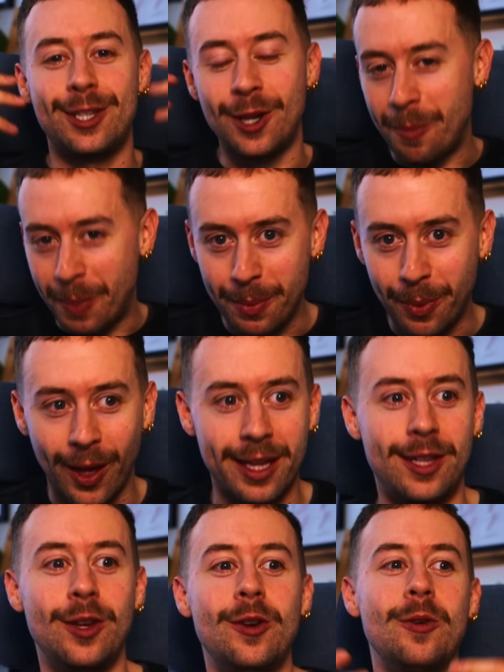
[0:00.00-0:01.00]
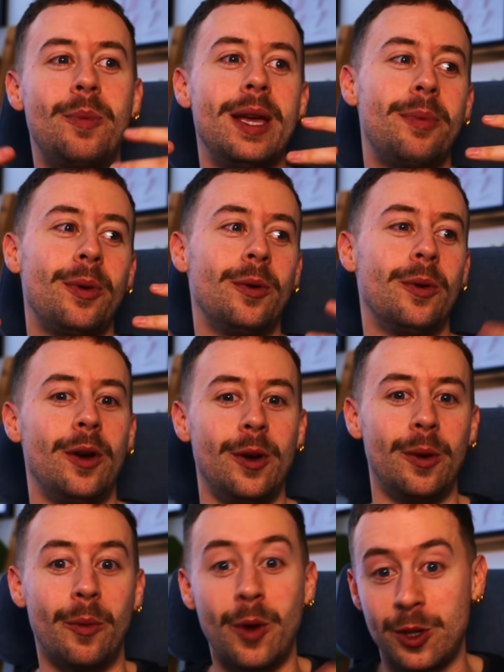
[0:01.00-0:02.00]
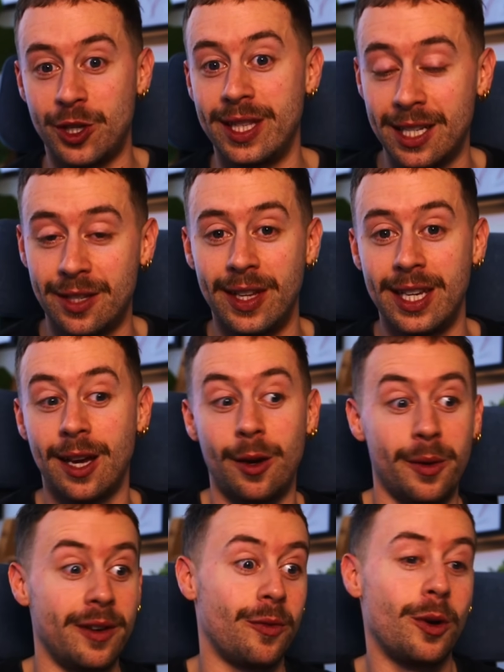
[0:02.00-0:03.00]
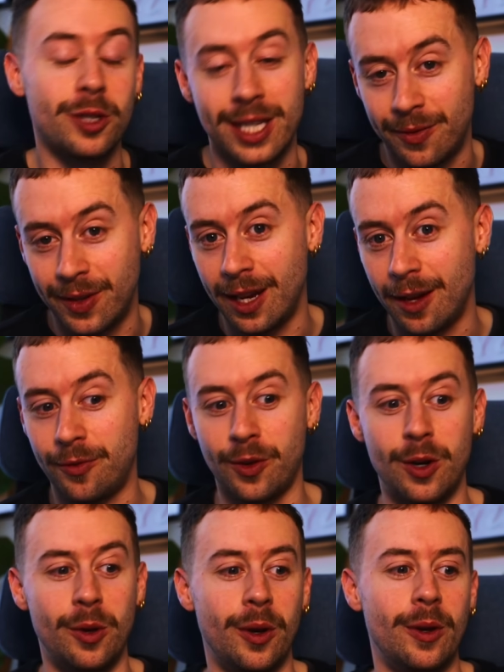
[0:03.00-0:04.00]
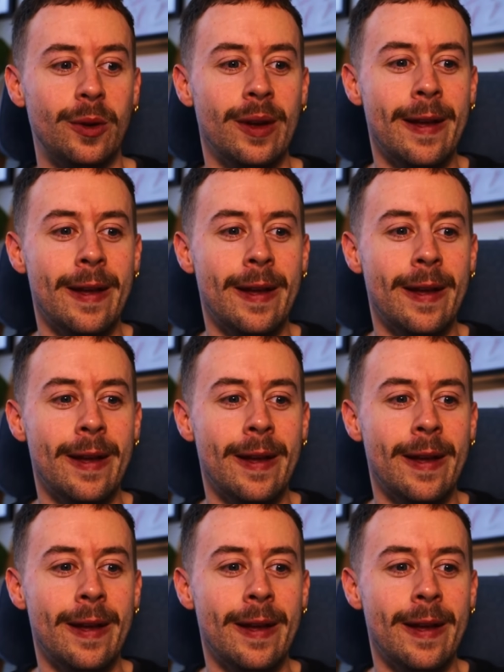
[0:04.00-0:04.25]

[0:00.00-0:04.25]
You know, people like you, people who are watching this video and have watched this video through, who,